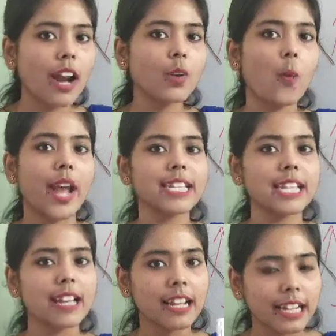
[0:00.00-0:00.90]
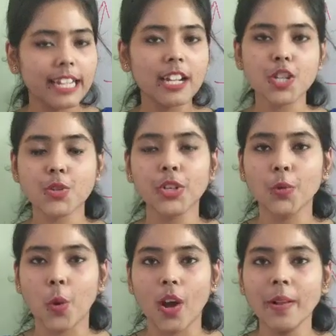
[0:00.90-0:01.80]
are quite clear to
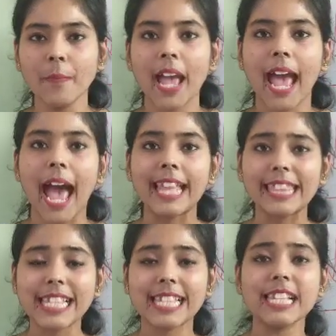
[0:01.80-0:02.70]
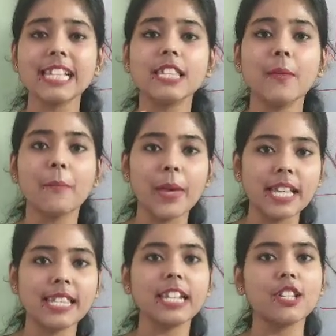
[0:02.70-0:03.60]
you all. And this is the
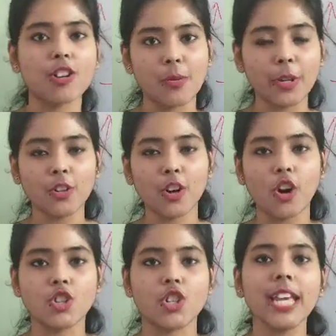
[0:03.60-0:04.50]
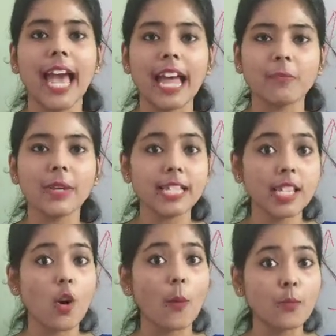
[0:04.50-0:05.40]
basic terminology and
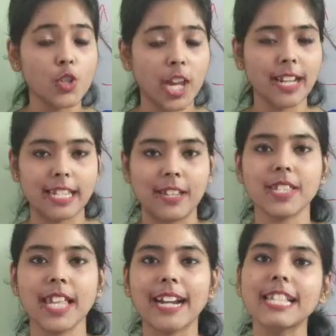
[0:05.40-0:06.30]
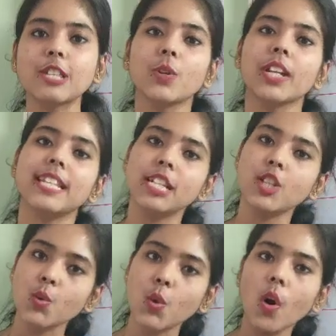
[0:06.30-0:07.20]
basic objectives that is
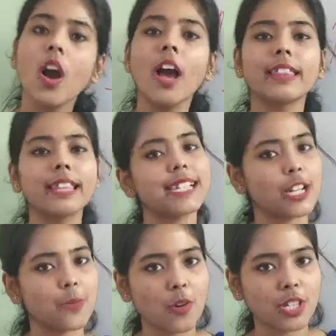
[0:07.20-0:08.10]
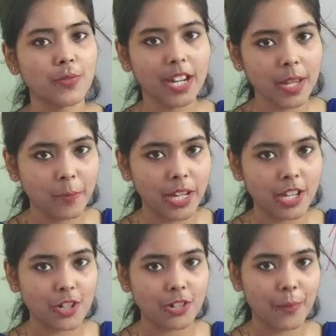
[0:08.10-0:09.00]
related to this atmospheric
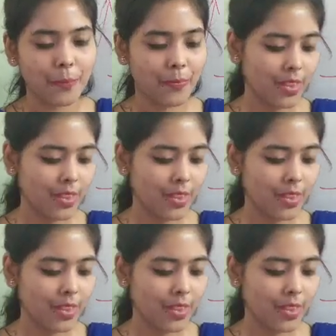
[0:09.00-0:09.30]
pressure.